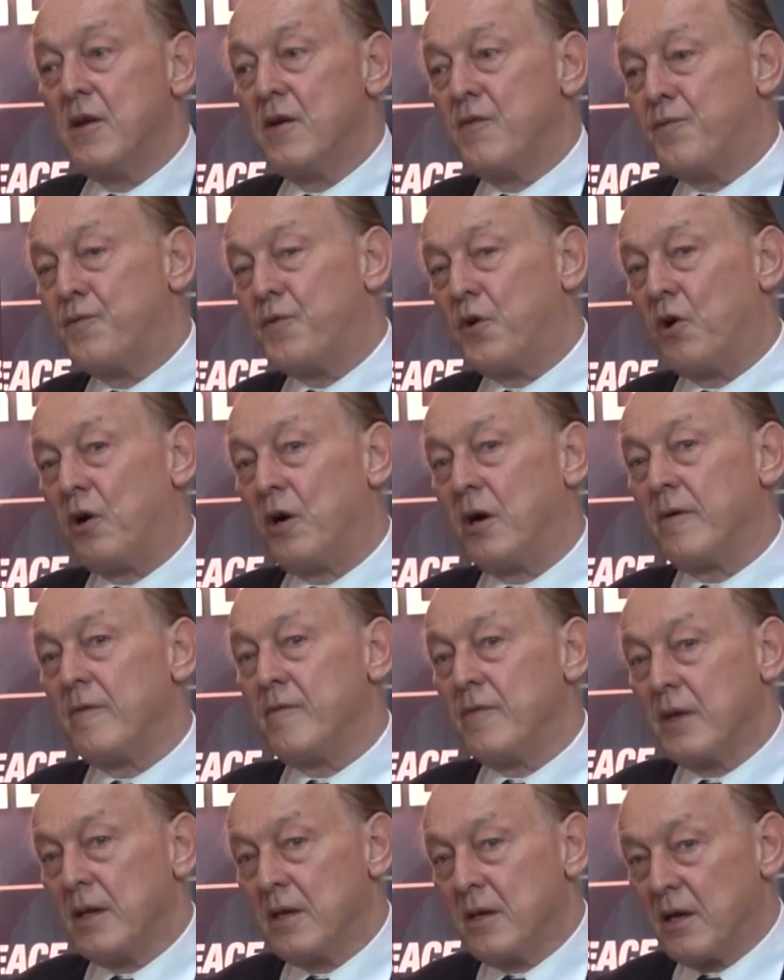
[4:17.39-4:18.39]
for
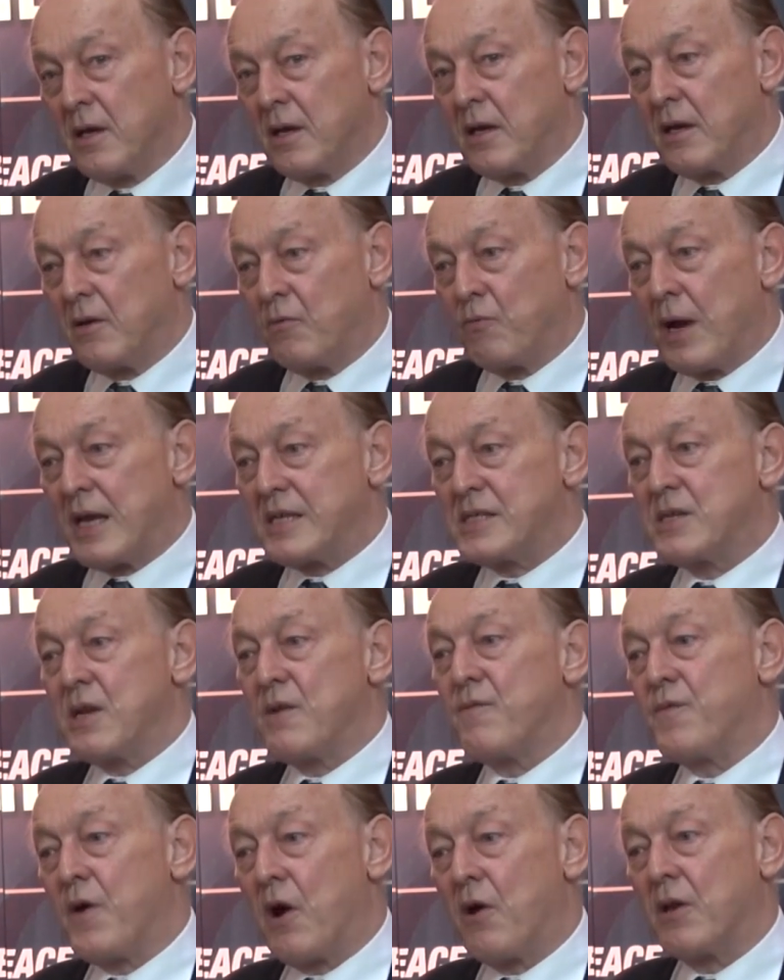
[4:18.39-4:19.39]

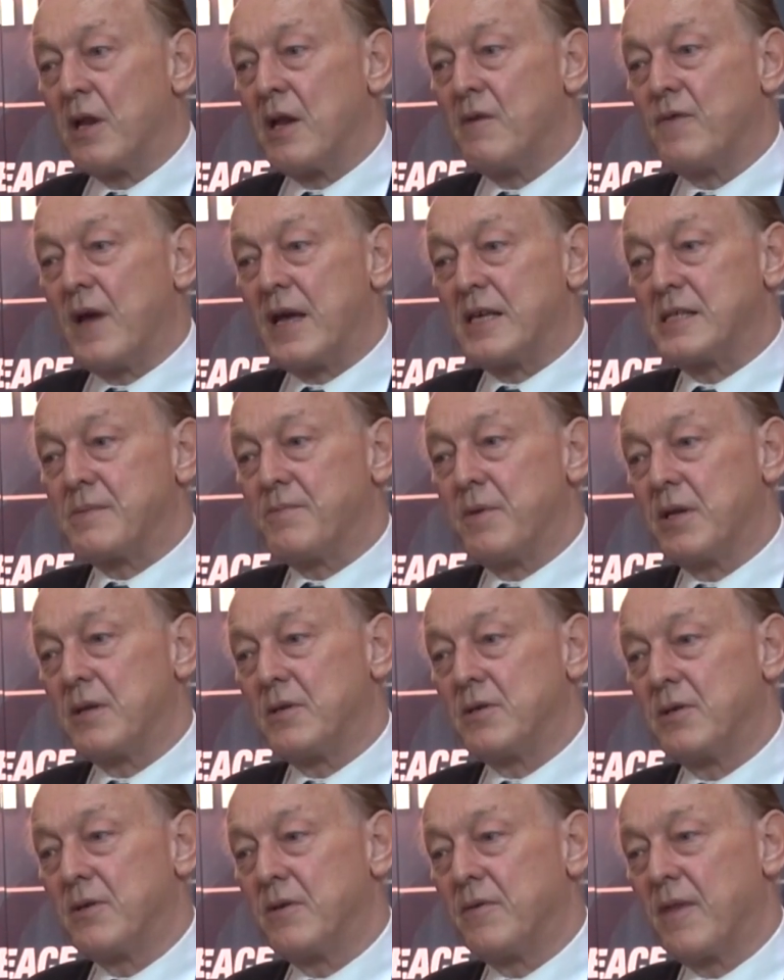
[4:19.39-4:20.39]
Western foreign
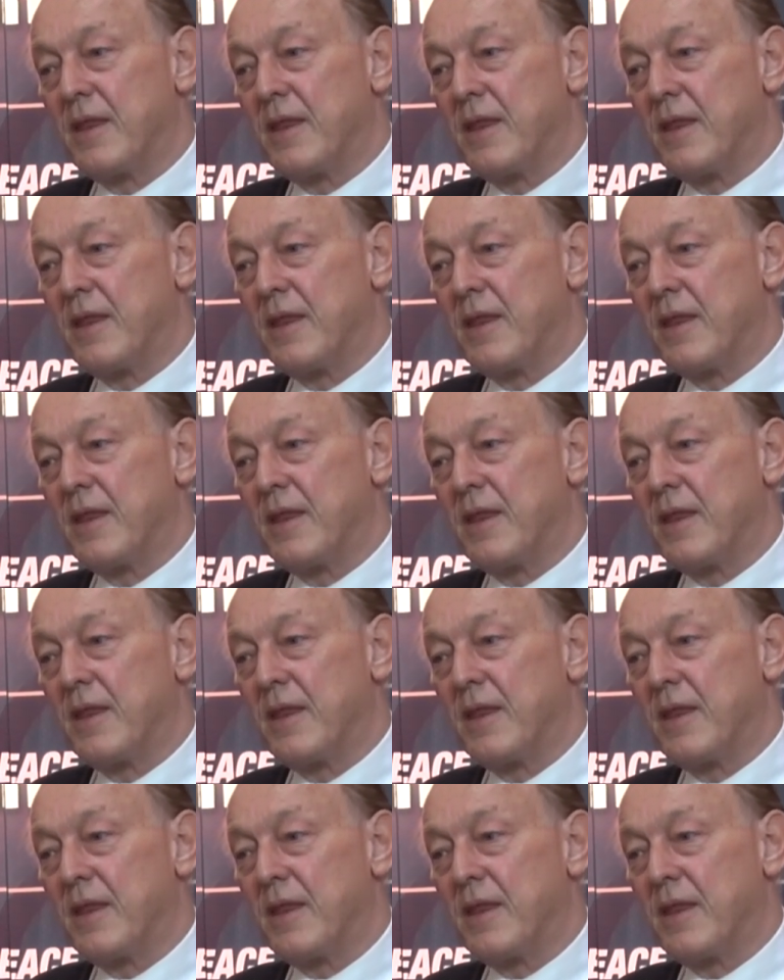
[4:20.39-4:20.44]
investment.